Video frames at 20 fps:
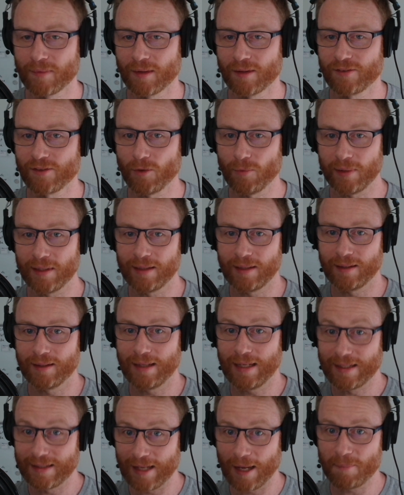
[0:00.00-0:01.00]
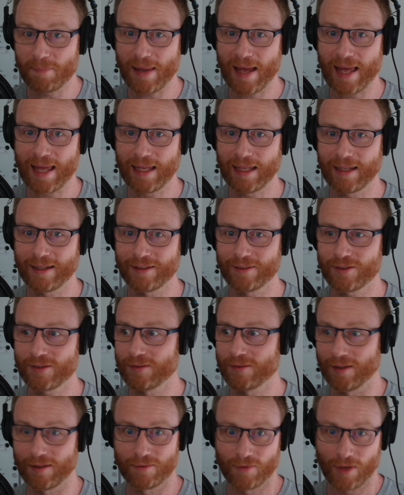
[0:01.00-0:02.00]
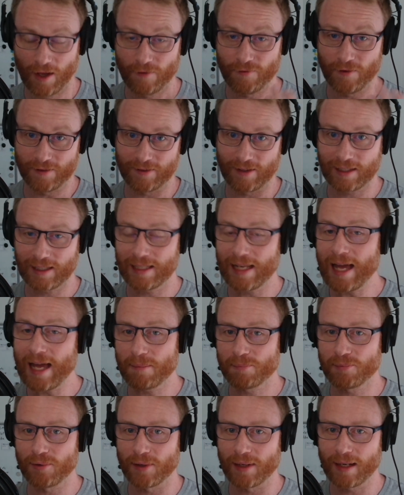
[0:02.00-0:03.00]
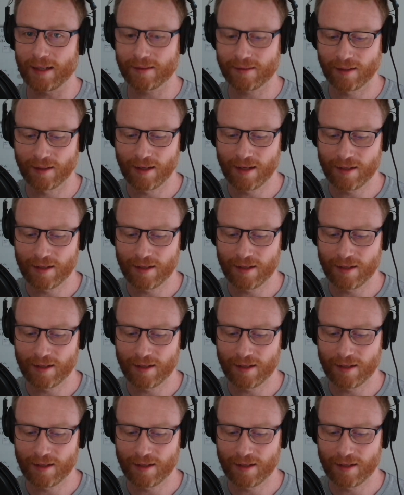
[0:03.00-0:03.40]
So we end up paying, if it's a cloud product,